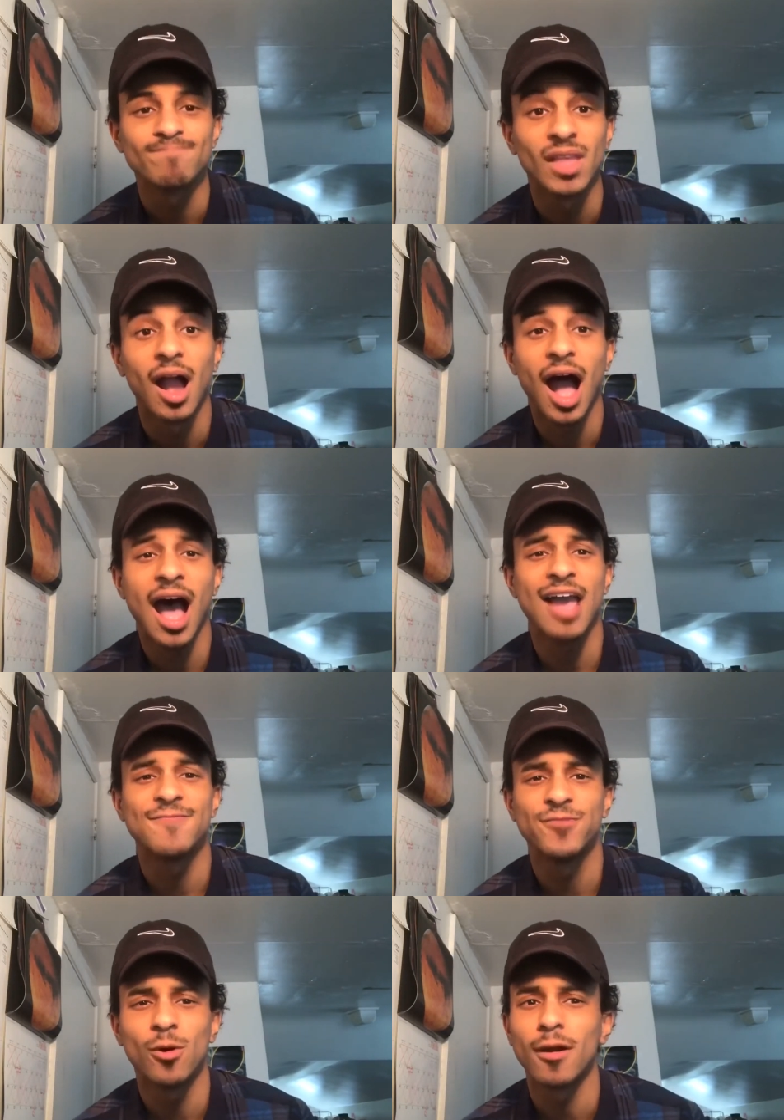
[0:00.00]
I
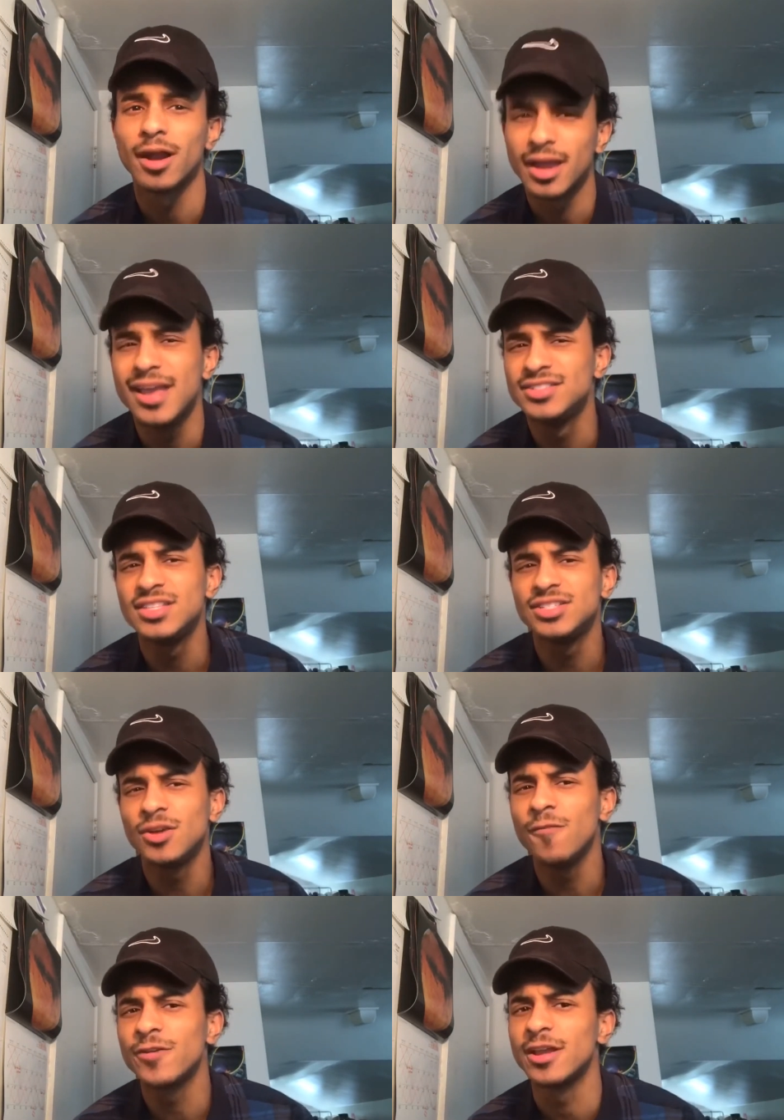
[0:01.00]
for, is this
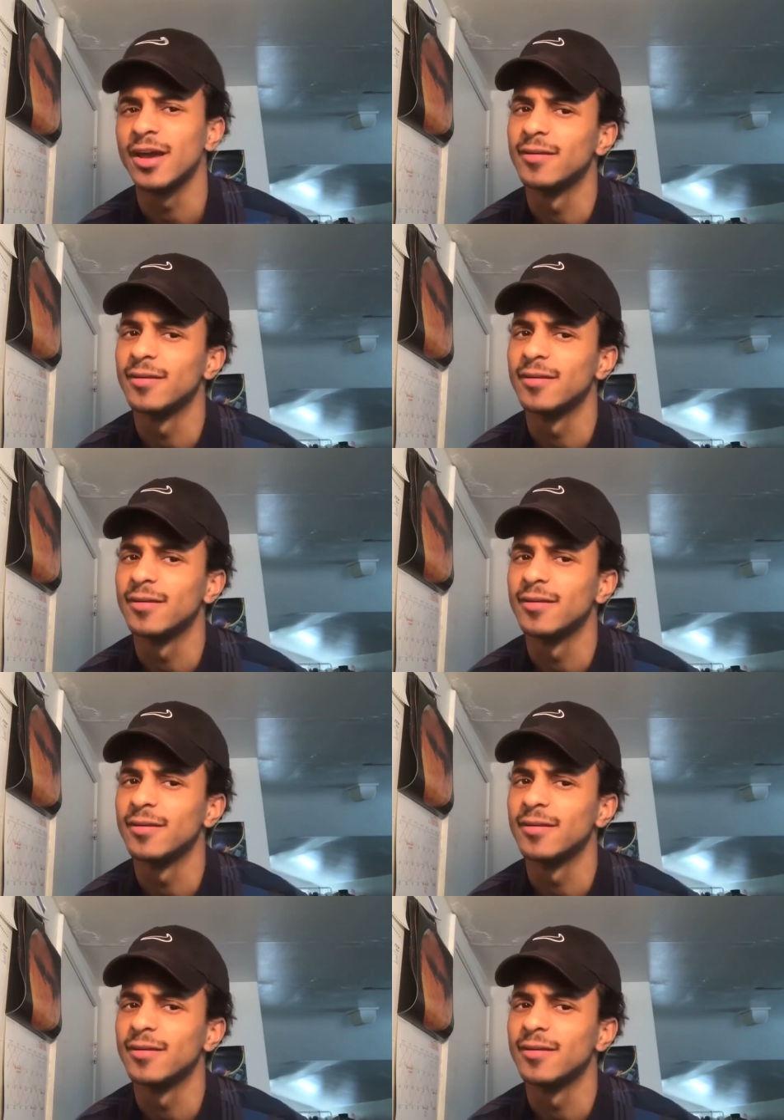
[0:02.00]
over yet?